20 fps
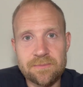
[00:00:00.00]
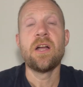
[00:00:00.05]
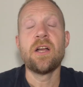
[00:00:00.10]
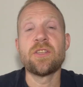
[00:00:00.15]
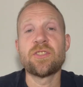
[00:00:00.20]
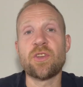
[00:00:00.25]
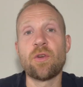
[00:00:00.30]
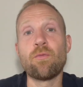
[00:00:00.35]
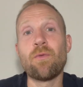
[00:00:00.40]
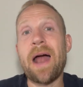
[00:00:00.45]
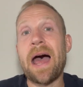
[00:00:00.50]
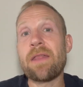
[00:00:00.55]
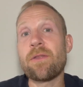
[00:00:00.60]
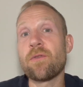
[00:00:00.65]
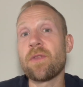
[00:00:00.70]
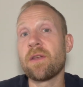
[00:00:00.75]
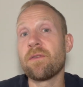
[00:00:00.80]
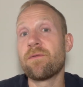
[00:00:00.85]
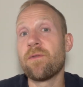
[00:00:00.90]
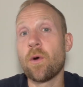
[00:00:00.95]
So rather
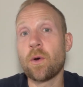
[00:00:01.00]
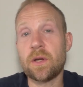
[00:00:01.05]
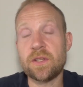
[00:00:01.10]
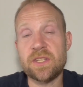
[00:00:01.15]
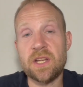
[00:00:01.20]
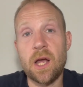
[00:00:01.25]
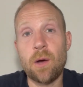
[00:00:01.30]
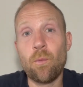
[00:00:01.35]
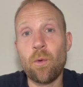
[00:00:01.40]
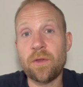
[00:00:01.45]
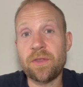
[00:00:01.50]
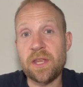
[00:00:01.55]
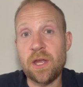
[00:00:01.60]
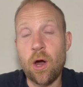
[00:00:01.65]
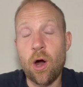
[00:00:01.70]
than focusing on what the